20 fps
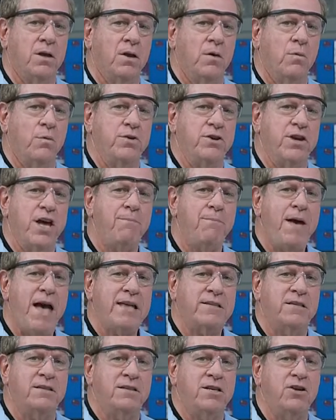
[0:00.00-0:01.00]
When you get
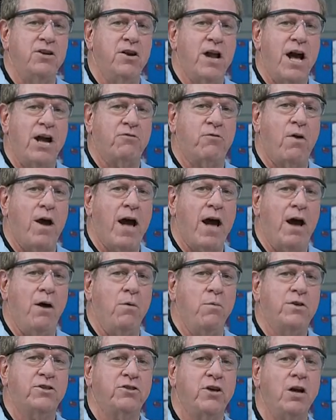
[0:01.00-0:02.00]
past acetonitrile,
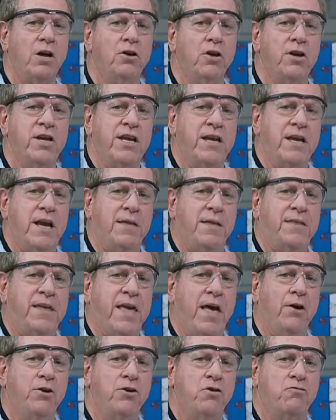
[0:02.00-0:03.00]
we start looking at the
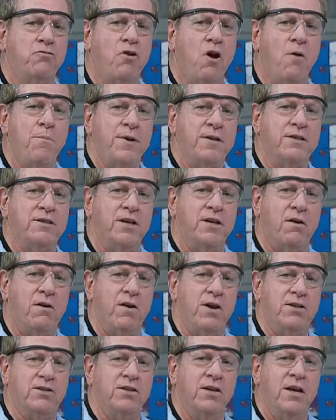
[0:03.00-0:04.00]
allotropic
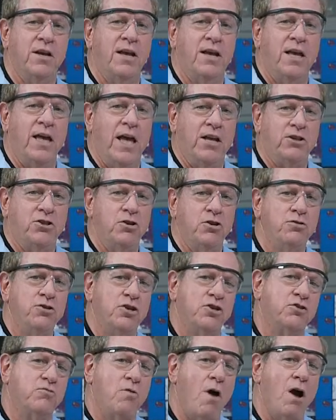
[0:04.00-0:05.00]
series and choose a
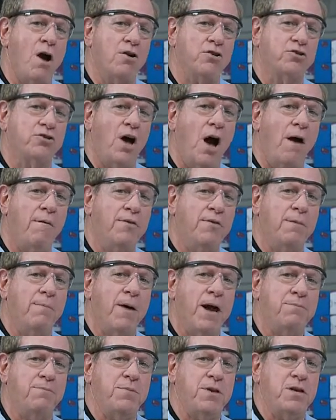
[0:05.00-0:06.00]
stronger solvent that
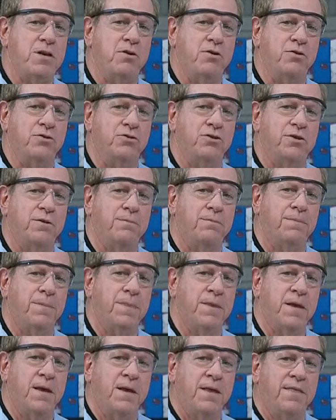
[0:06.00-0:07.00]
might be used.
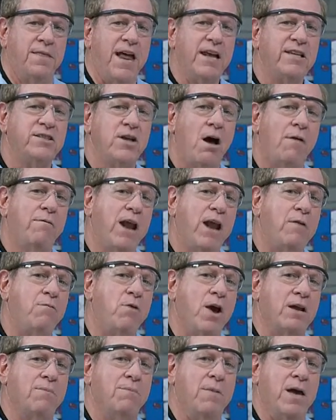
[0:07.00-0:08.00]
The next solvent I'd
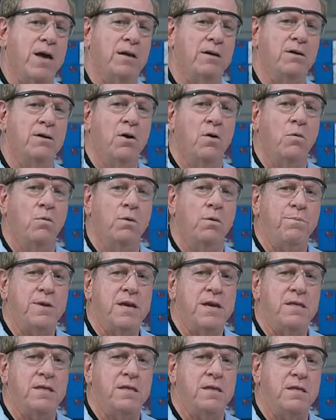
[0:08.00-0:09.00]
recommend would
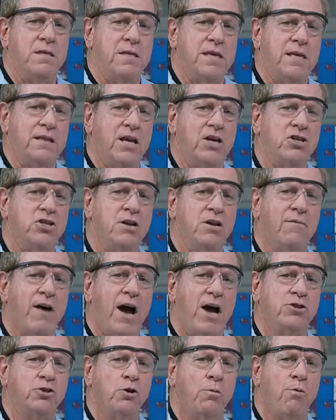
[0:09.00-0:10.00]
be the addition of
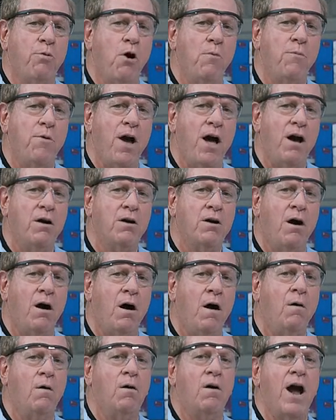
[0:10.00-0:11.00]
isopropyl
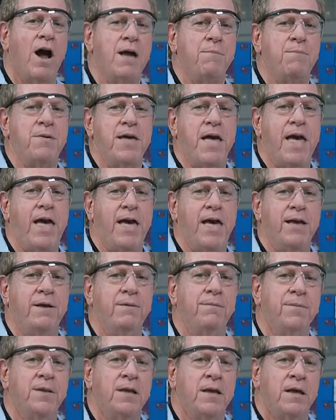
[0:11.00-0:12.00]
alcohol, or IPA,
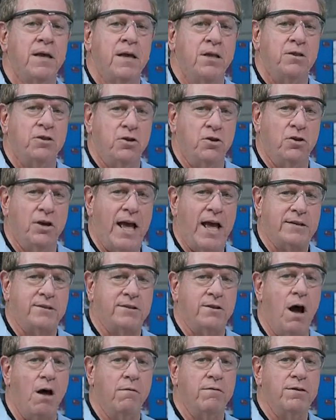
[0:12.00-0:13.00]
to your last
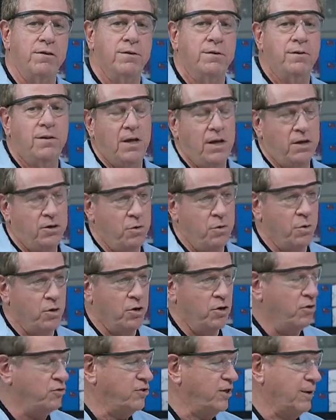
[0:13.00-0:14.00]
solvent that you were
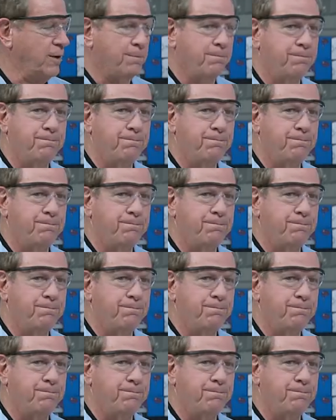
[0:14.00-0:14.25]
using.